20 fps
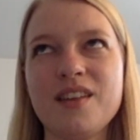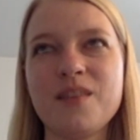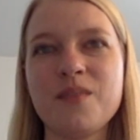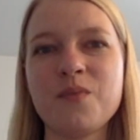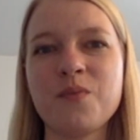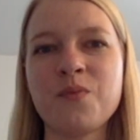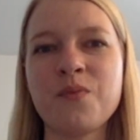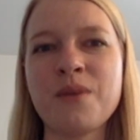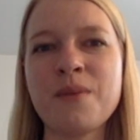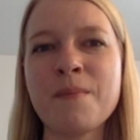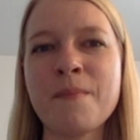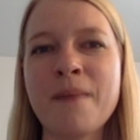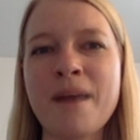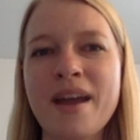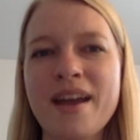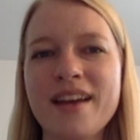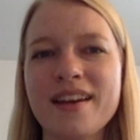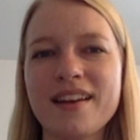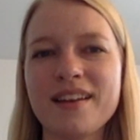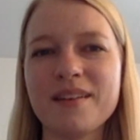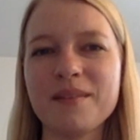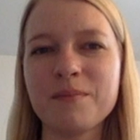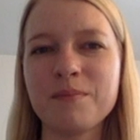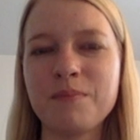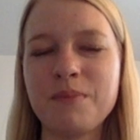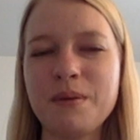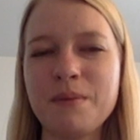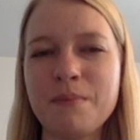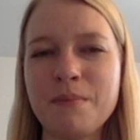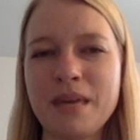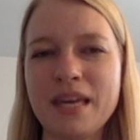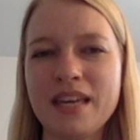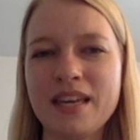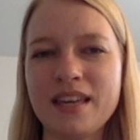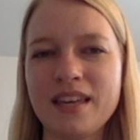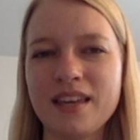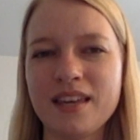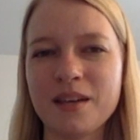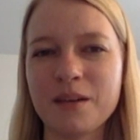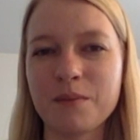we might be
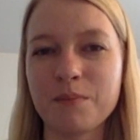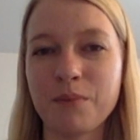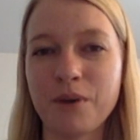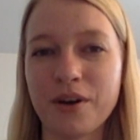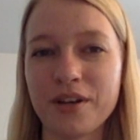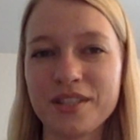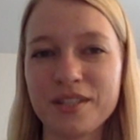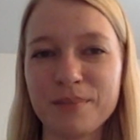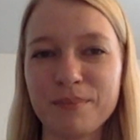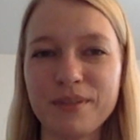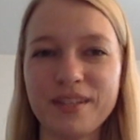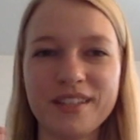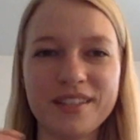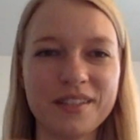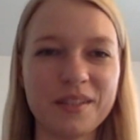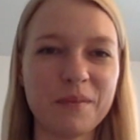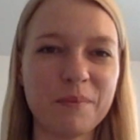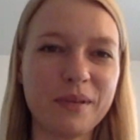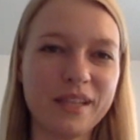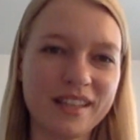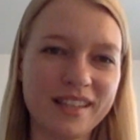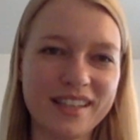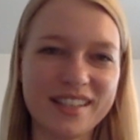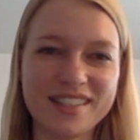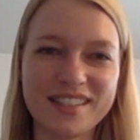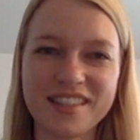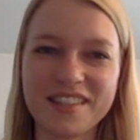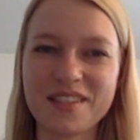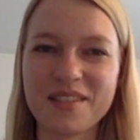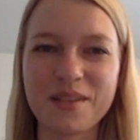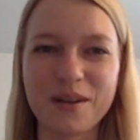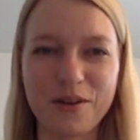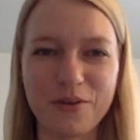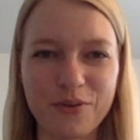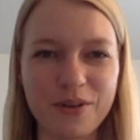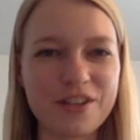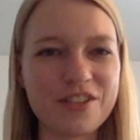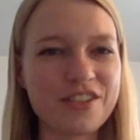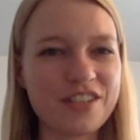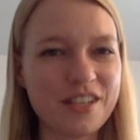making possibly a little bit less than the
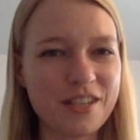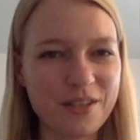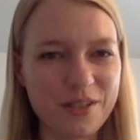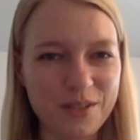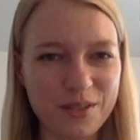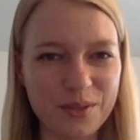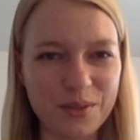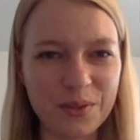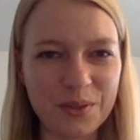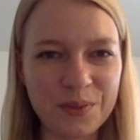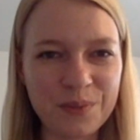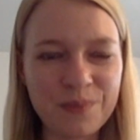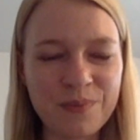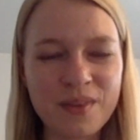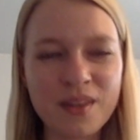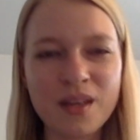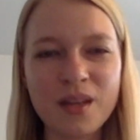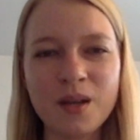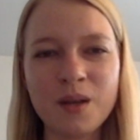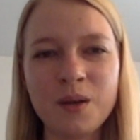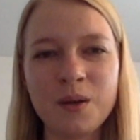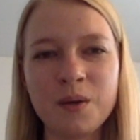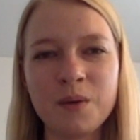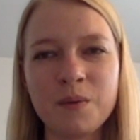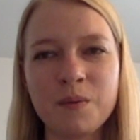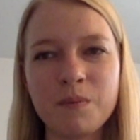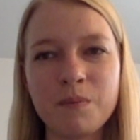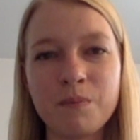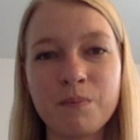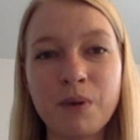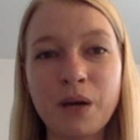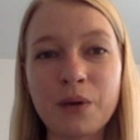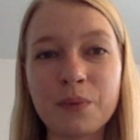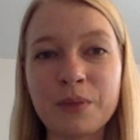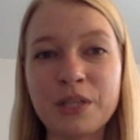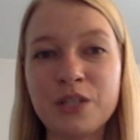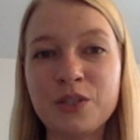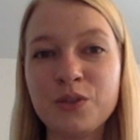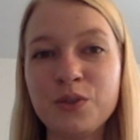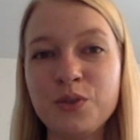software engineers do, But
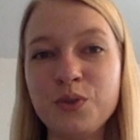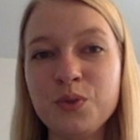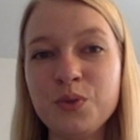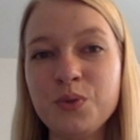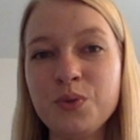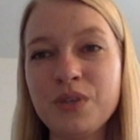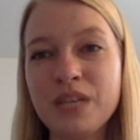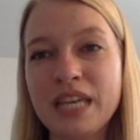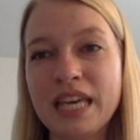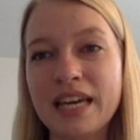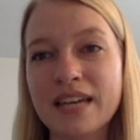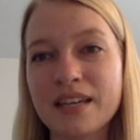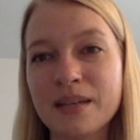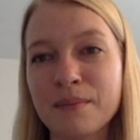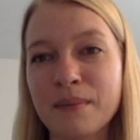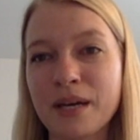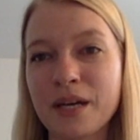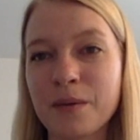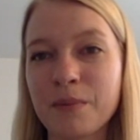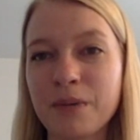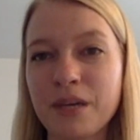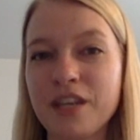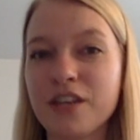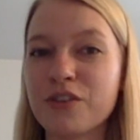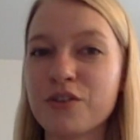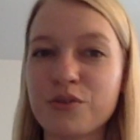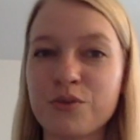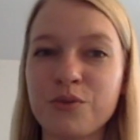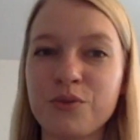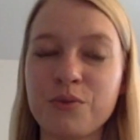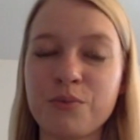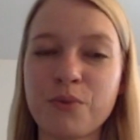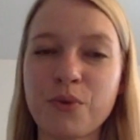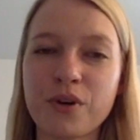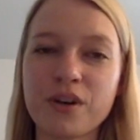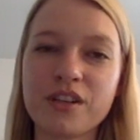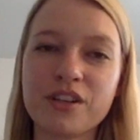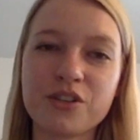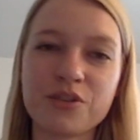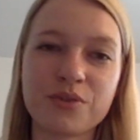we do get, in my opinion, to do
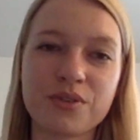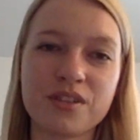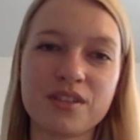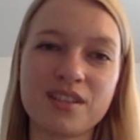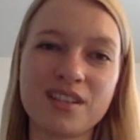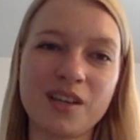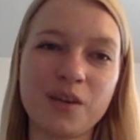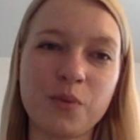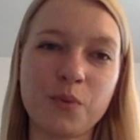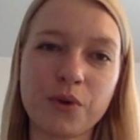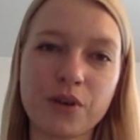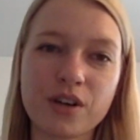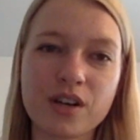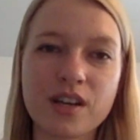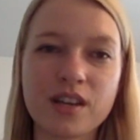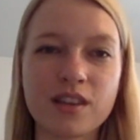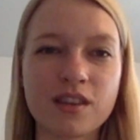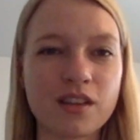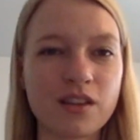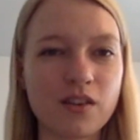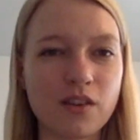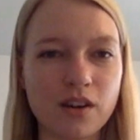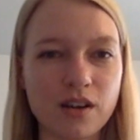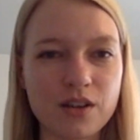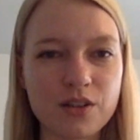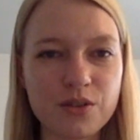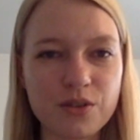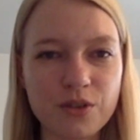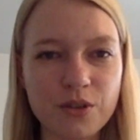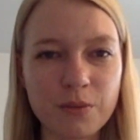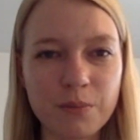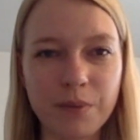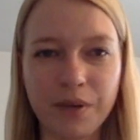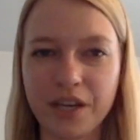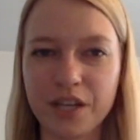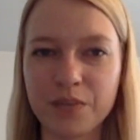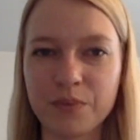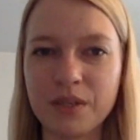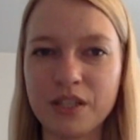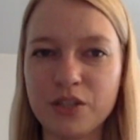more interesting work in the long term
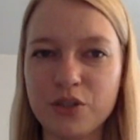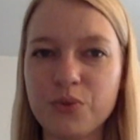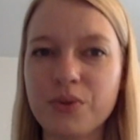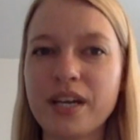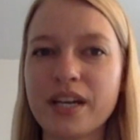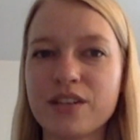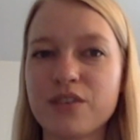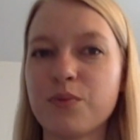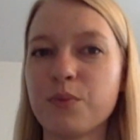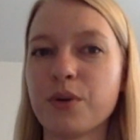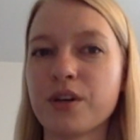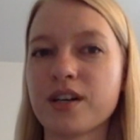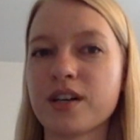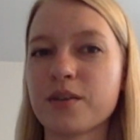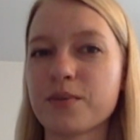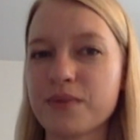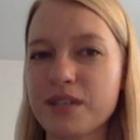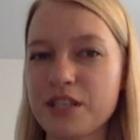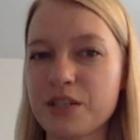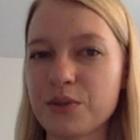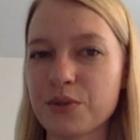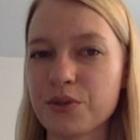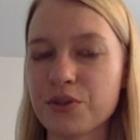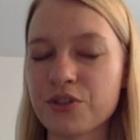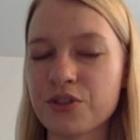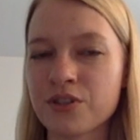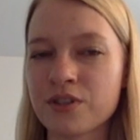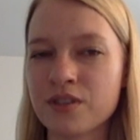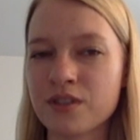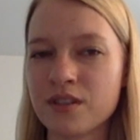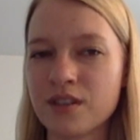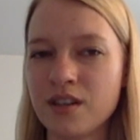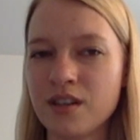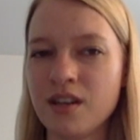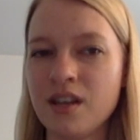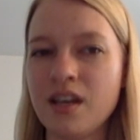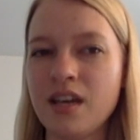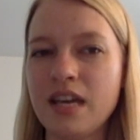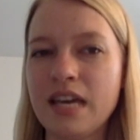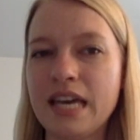because we do get to work on research.
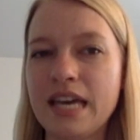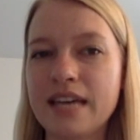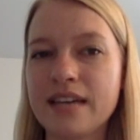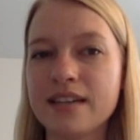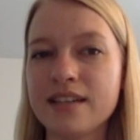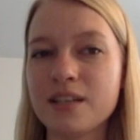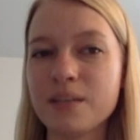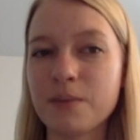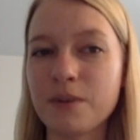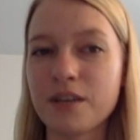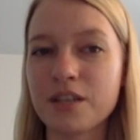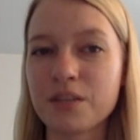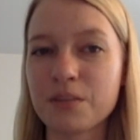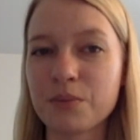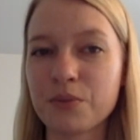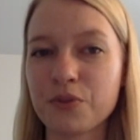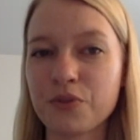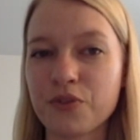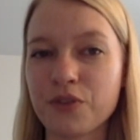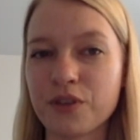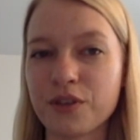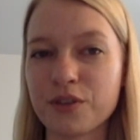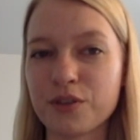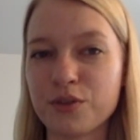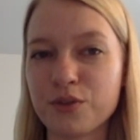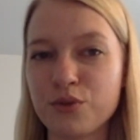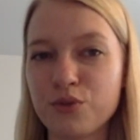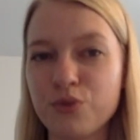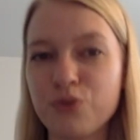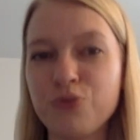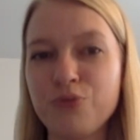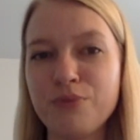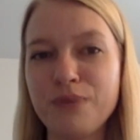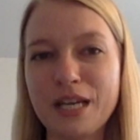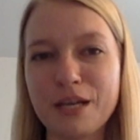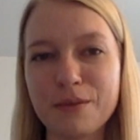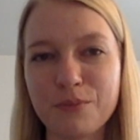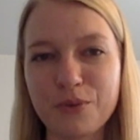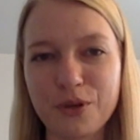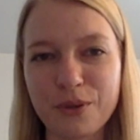And it is possible for us to
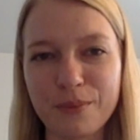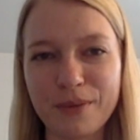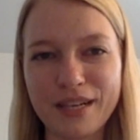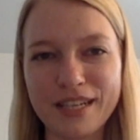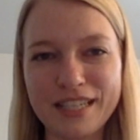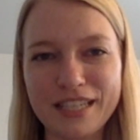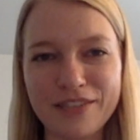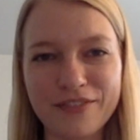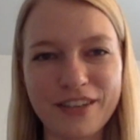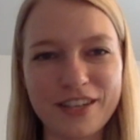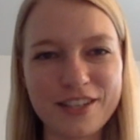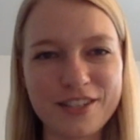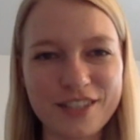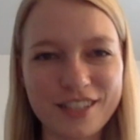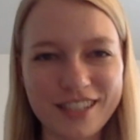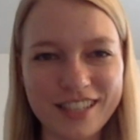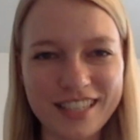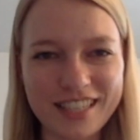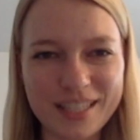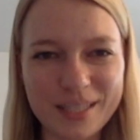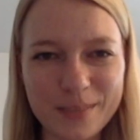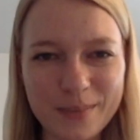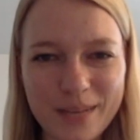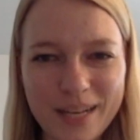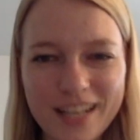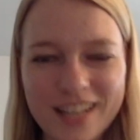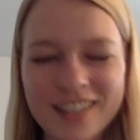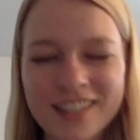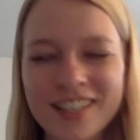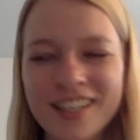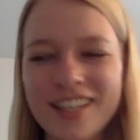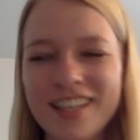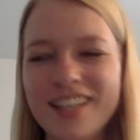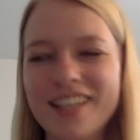make more money eventually as well.